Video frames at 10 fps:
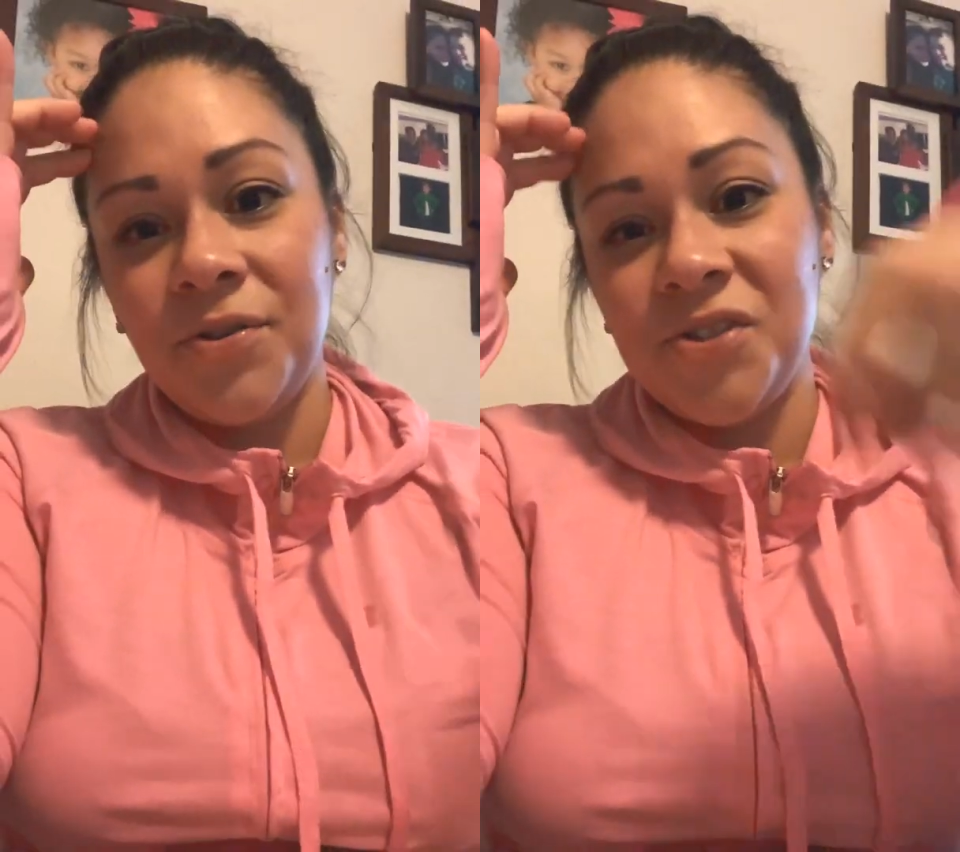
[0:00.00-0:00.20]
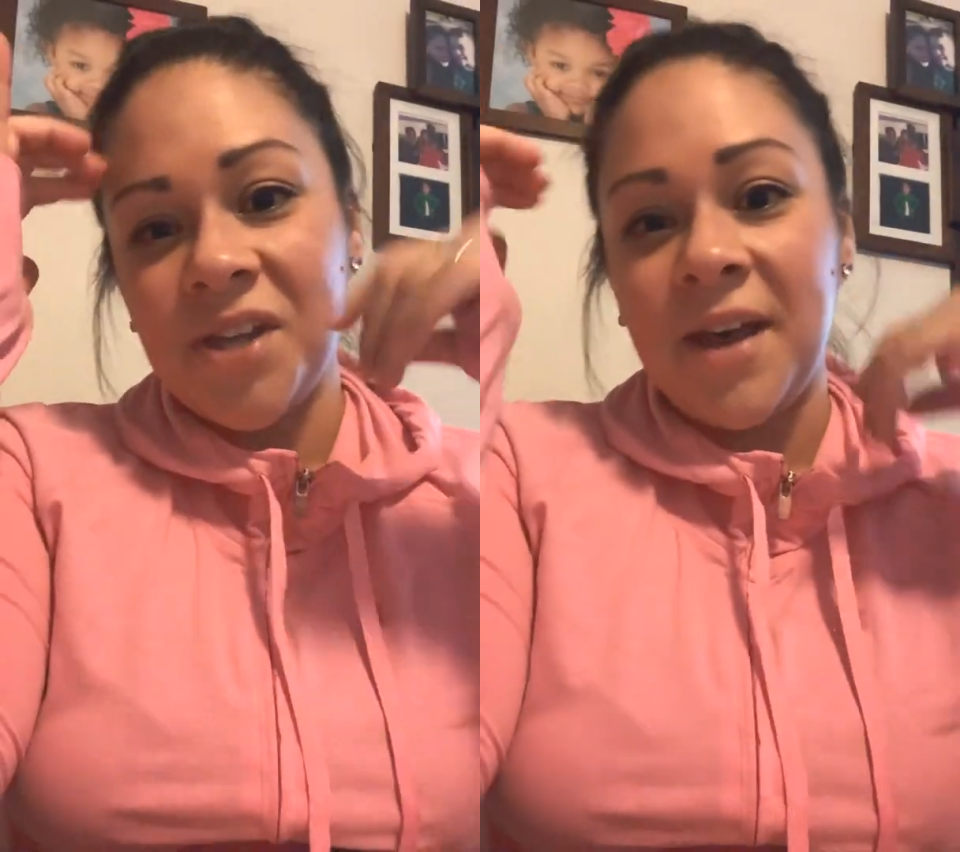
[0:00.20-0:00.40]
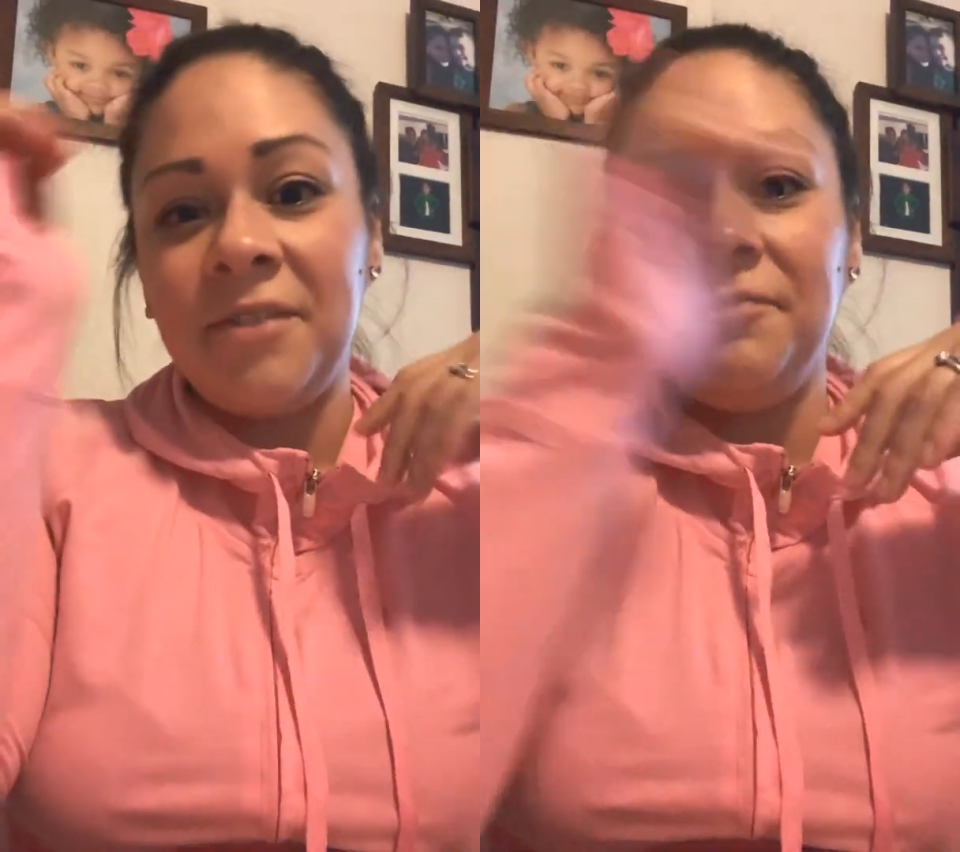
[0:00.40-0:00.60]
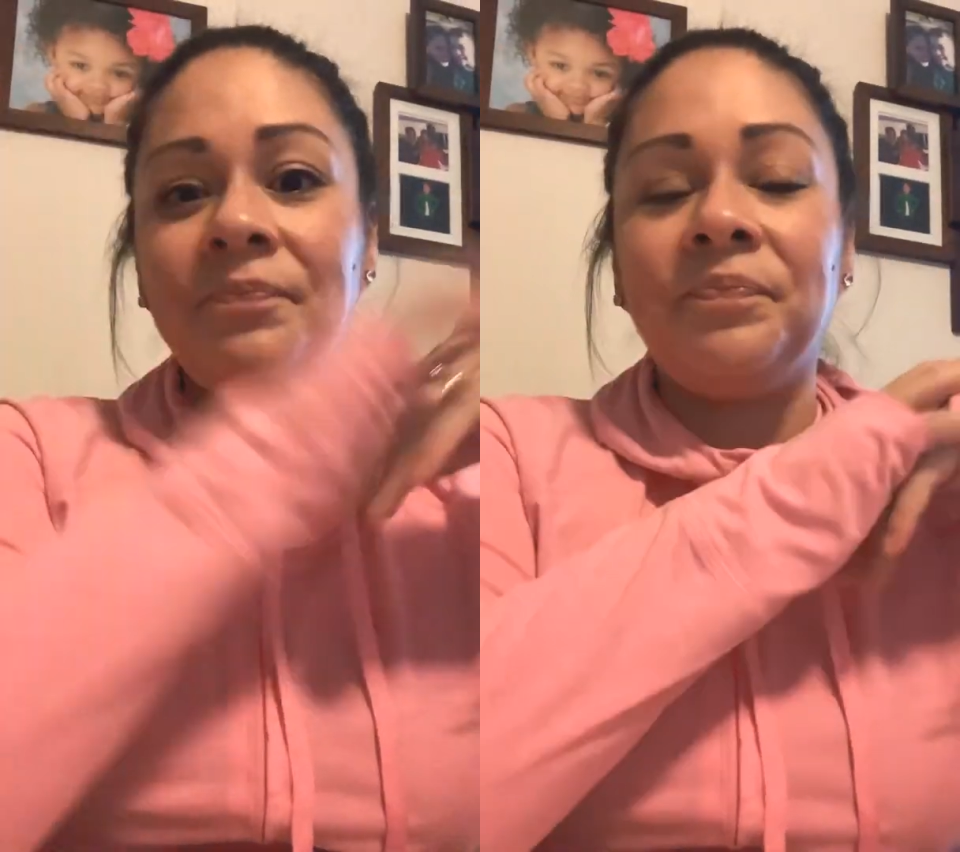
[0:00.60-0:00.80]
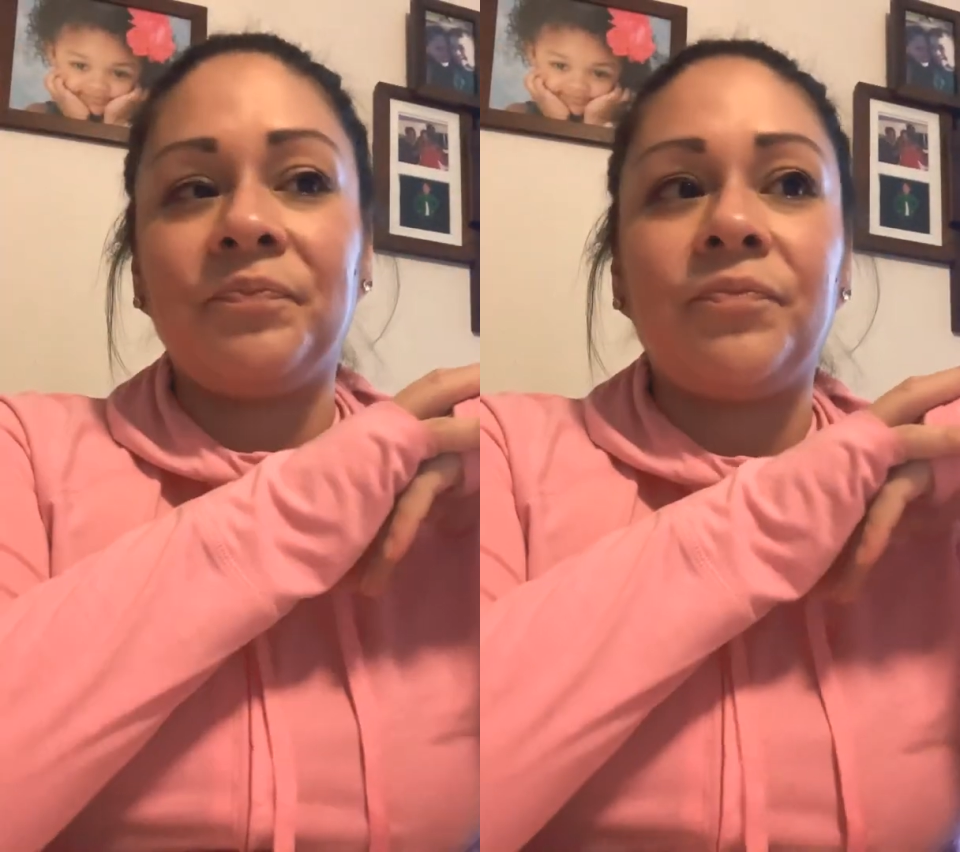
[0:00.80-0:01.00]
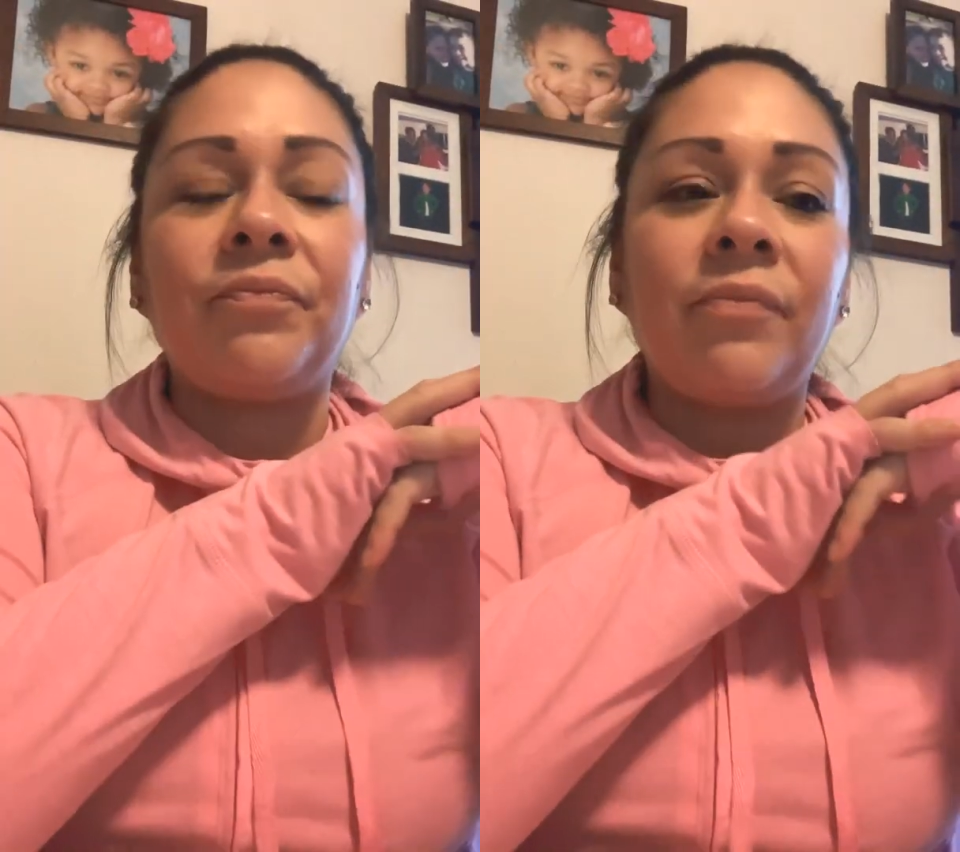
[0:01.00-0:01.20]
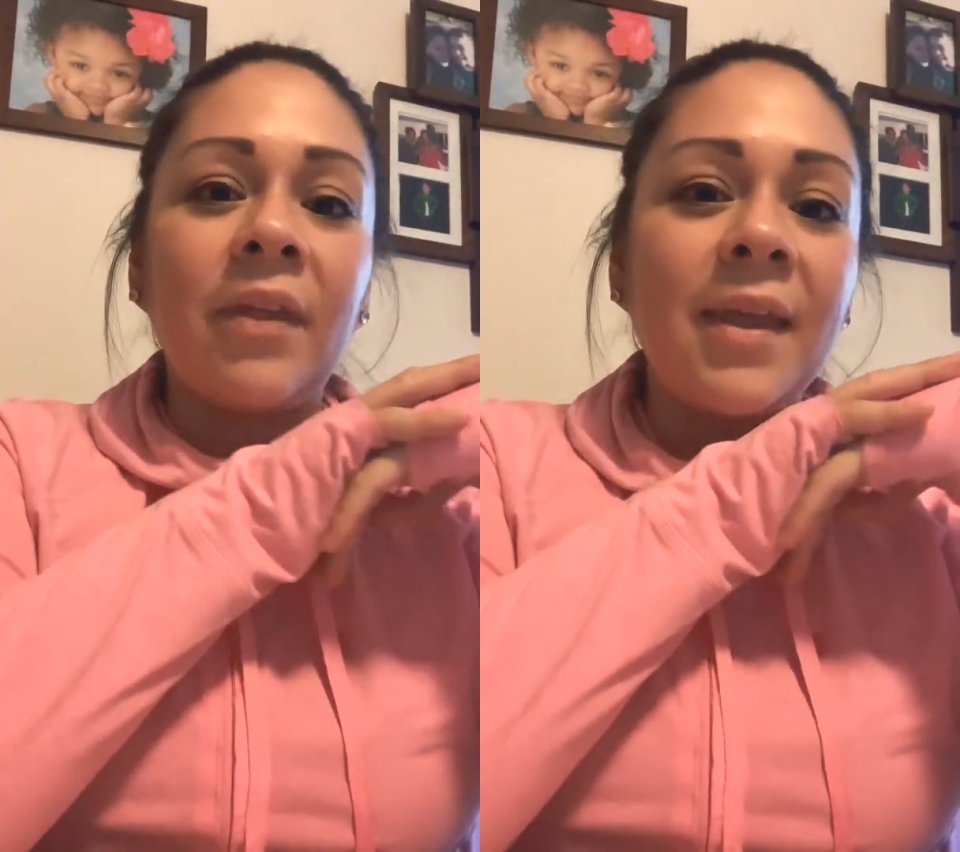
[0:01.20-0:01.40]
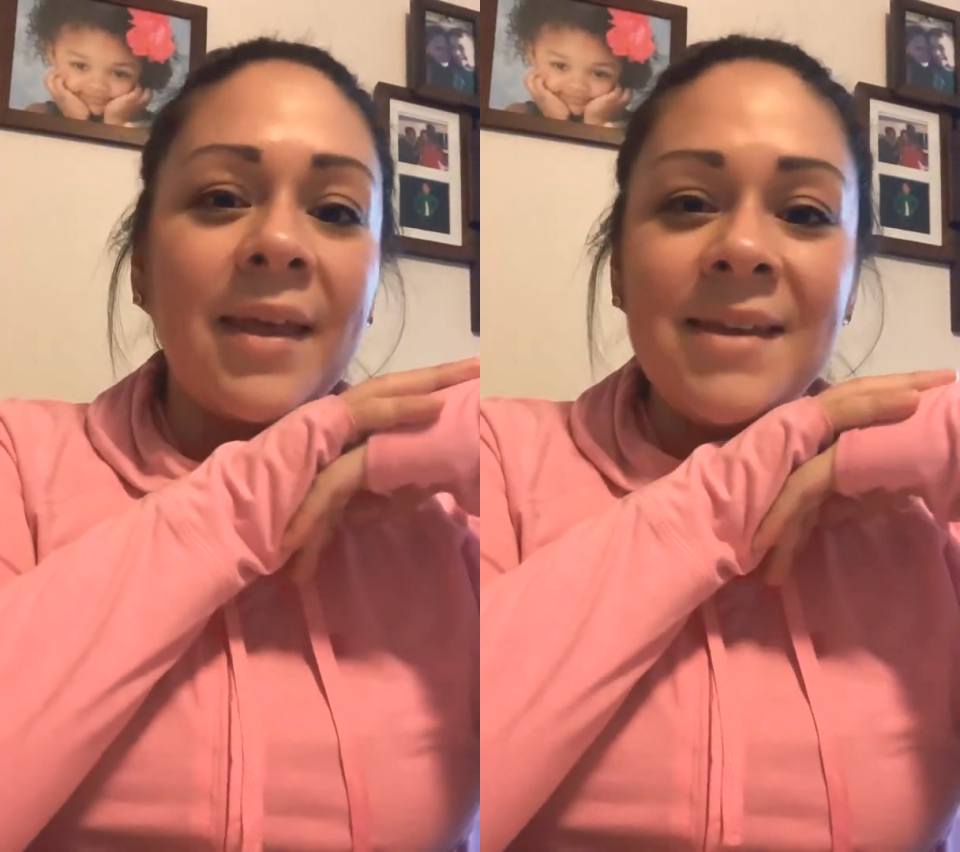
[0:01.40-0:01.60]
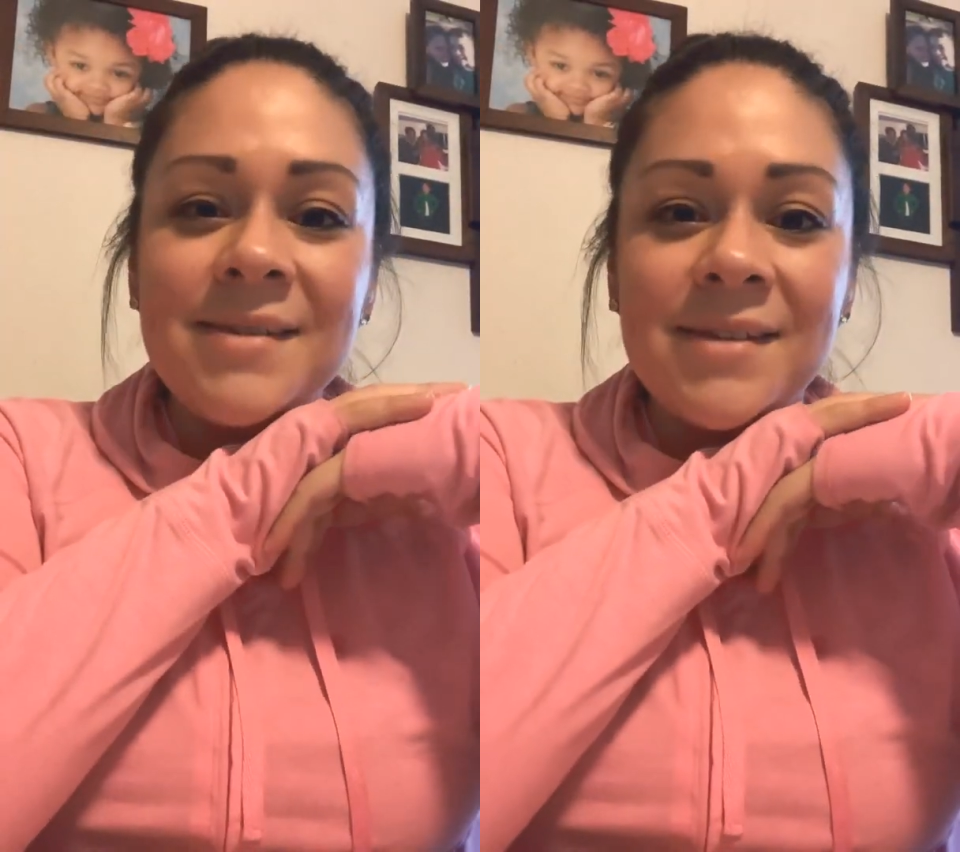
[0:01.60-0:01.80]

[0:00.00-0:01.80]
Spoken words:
son. His